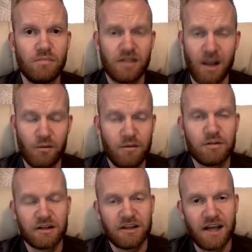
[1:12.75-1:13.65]
Now, when
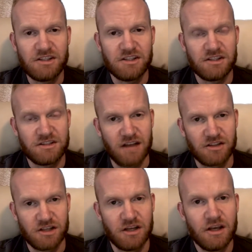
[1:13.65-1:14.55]
people engage in
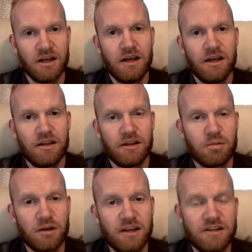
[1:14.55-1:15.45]
nostalgia, they're
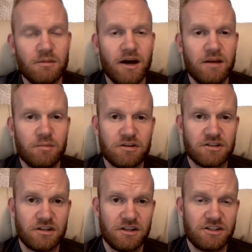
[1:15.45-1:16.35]
bringing to mind
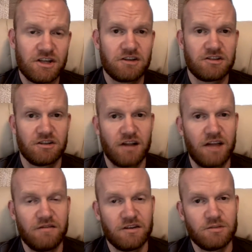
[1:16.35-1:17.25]
personally cherished
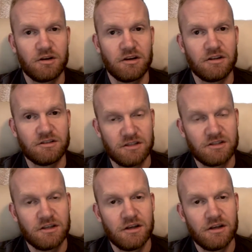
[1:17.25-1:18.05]
life experiences.